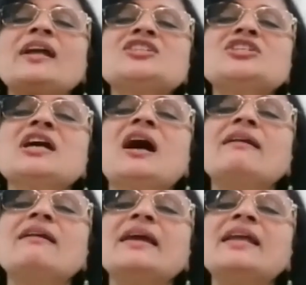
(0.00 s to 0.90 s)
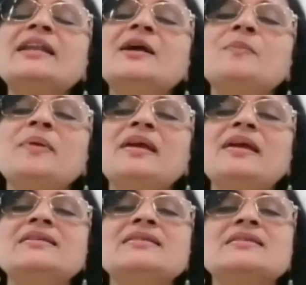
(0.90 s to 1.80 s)
touching our inner
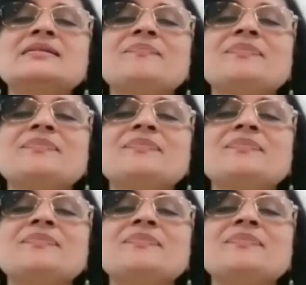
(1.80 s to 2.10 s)
peace